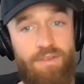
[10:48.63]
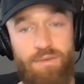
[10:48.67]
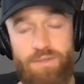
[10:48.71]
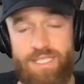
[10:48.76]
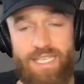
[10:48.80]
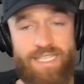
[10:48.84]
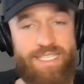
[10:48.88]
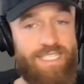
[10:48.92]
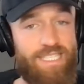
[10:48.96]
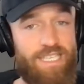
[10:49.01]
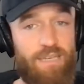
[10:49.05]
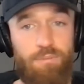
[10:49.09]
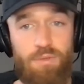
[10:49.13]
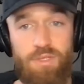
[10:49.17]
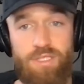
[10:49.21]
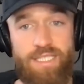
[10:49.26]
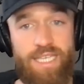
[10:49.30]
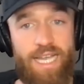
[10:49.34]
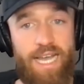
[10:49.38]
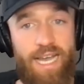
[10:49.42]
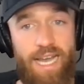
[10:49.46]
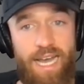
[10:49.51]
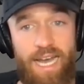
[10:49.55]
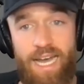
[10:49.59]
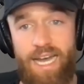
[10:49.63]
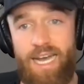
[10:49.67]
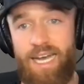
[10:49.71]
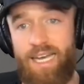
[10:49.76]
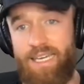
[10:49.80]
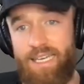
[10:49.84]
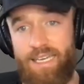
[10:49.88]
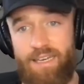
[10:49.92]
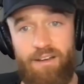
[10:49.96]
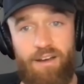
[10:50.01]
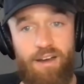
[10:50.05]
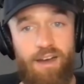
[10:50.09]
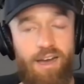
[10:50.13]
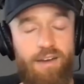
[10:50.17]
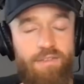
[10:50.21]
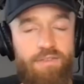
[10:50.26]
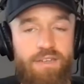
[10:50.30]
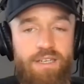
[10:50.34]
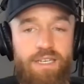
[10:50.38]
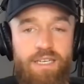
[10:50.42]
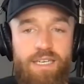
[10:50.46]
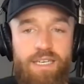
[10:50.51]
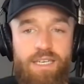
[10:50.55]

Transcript: It was as simple as that, on and off.